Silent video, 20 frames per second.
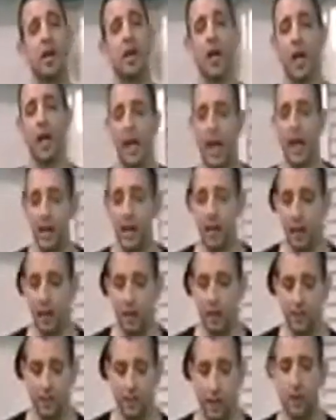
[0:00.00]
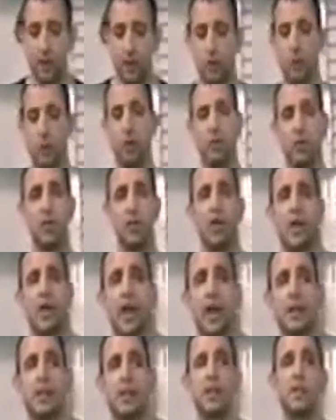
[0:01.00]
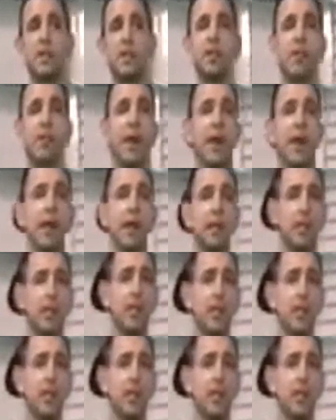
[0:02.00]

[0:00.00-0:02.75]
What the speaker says: And so every martial art has its advantage.